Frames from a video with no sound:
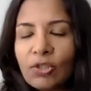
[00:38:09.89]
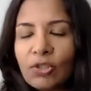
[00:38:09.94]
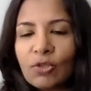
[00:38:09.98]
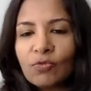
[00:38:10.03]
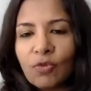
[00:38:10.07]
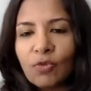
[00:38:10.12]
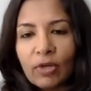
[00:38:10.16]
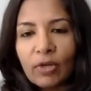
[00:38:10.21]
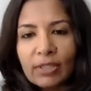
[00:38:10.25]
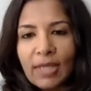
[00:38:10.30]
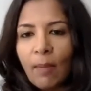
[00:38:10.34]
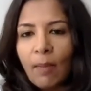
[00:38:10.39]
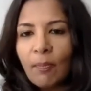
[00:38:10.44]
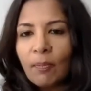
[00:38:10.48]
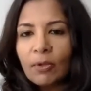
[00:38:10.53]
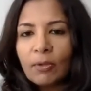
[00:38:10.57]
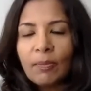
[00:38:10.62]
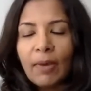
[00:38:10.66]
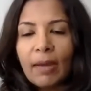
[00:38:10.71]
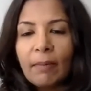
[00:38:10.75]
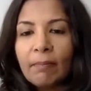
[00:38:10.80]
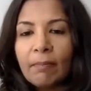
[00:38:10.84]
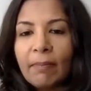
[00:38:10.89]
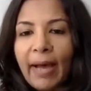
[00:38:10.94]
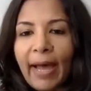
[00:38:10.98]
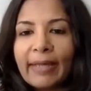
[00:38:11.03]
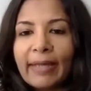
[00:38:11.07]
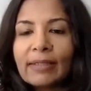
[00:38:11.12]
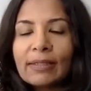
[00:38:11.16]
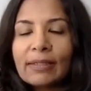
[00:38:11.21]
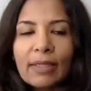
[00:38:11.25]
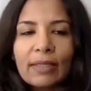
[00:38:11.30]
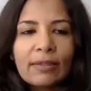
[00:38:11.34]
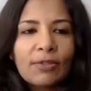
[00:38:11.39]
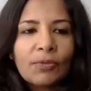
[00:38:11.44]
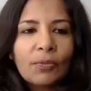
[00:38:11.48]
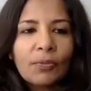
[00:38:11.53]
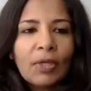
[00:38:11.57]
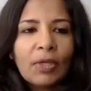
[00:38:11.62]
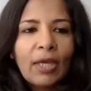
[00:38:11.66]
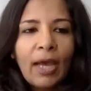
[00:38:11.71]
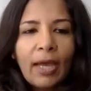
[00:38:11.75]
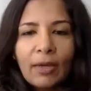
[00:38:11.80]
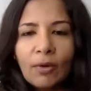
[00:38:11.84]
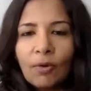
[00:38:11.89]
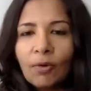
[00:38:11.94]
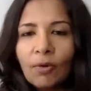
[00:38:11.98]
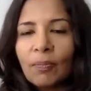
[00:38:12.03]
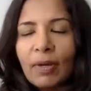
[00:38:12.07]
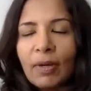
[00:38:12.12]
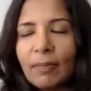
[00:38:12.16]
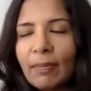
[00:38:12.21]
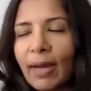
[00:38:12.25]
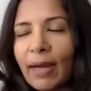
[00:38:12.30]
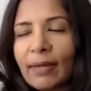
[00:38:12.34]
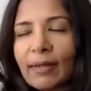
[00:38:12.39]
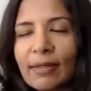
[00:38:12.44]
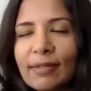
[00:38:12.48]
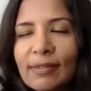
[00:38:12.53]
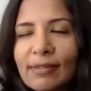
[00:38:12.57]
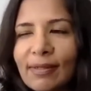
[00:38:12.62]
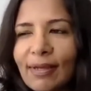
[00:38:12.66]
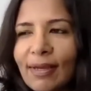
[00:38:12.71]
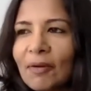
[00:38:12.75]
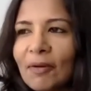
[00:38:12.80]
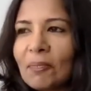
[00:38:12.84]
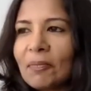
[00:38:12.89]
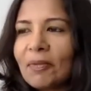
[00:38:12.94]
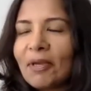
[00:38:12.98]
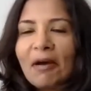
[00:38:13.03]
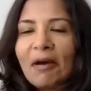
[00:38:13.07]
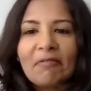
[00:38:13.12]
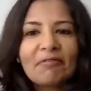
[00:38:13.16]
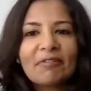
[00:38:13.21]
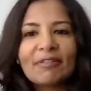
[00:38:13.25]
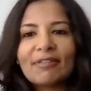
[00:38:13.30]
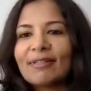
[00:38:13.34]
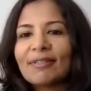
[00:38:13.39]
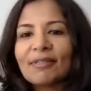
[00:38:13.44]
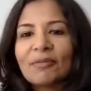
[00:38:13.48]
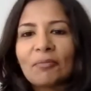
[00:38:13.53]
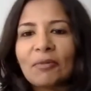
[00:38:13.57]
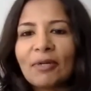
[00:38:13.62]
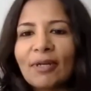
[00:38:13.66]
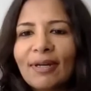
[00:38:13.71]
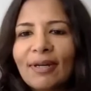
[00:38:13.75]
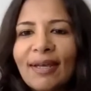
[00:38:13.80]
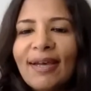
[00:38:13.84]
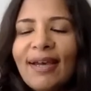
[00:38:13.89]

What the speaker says: So for example, my bank sends me, I hope my bank doesn't hate me after this, but